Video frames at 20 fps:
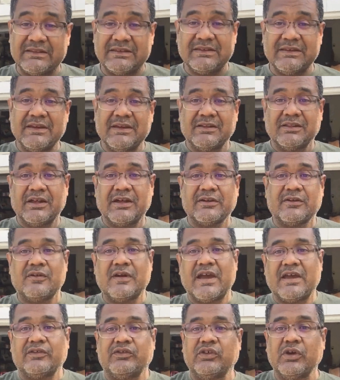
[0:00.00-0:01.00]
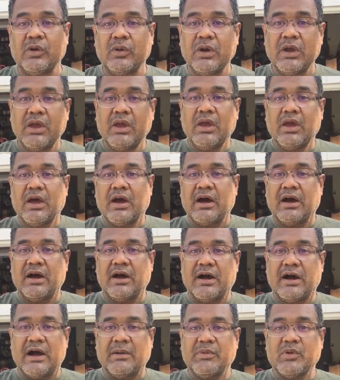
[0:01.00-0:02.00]
A lot of grass. So
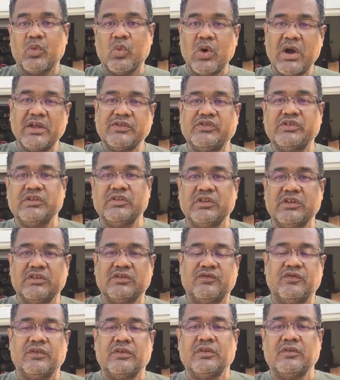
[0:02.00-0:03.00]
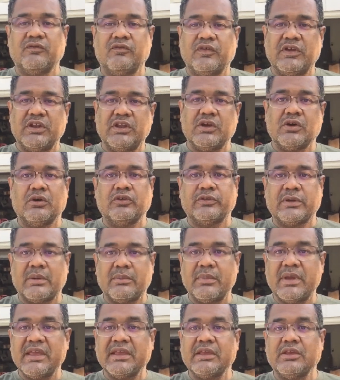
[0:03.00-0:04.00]
I've been watching these videos
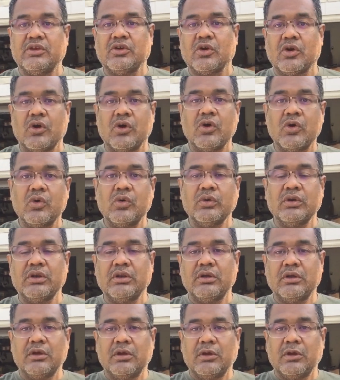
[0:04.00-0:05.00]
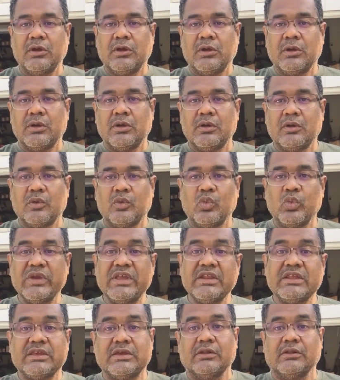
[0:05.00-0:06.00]
of making your own
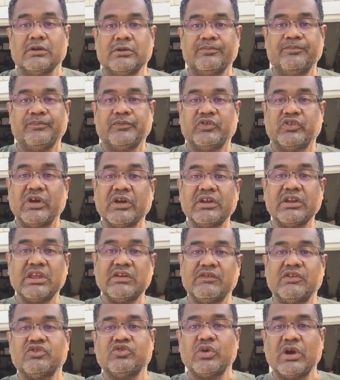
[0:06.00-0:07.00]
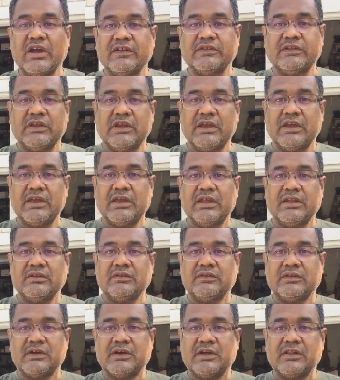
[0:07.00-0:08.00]
weed killer. So I'm going to give it a try today,
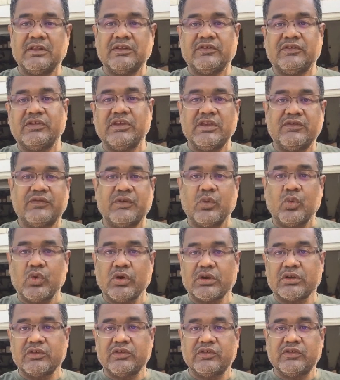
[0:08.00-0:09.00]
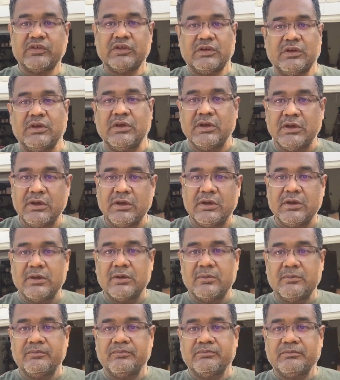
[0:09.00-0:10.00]
and let's see if it works.
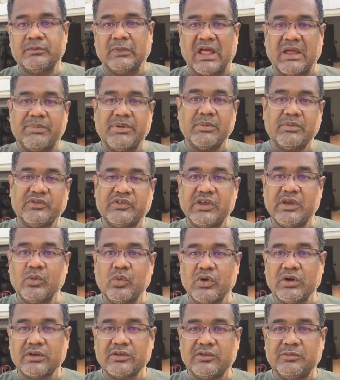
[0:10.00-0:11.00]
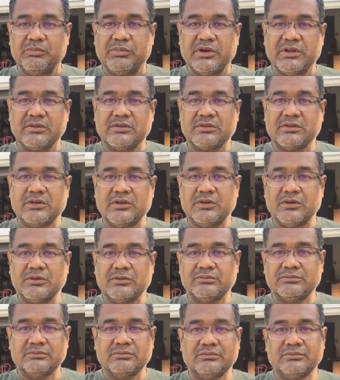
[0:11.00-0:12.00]
A lot of people say it works, but you
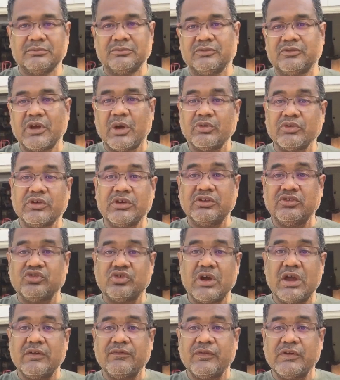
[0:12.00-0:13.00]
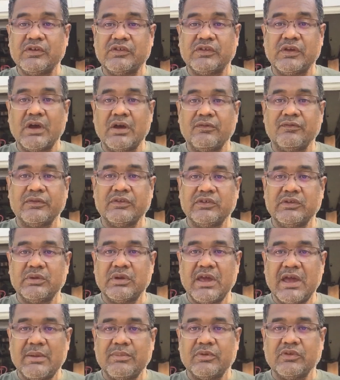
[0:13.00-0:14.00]
know, it's always good to try it for yourself and see
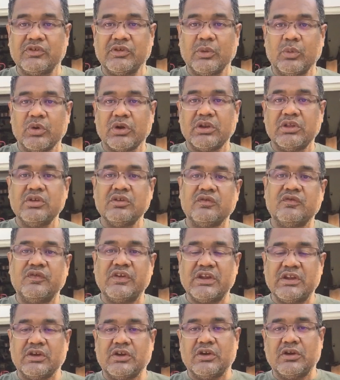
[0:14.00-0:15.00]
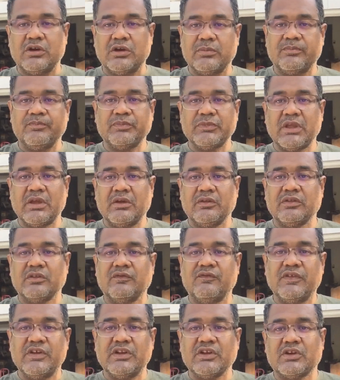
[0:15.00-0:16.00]
what happens. So we're going to use vinegar, the
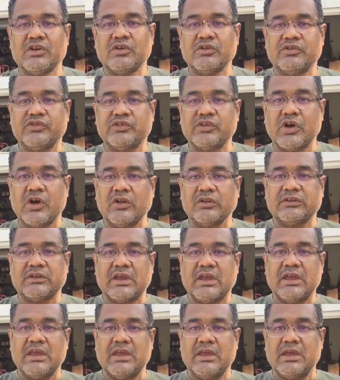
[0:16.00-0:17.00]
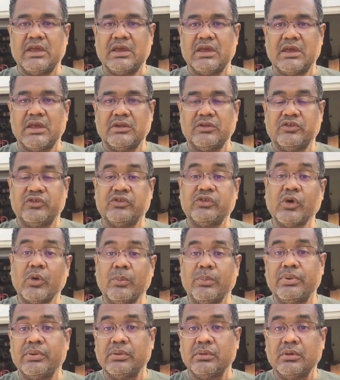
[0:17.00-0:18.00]
vinegar, salt, and
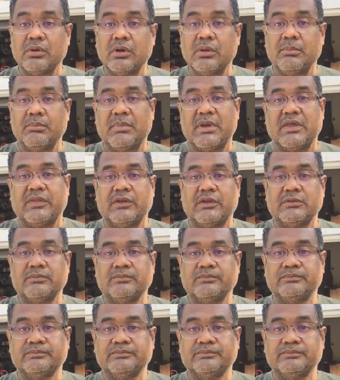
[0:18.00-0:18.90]
soap method.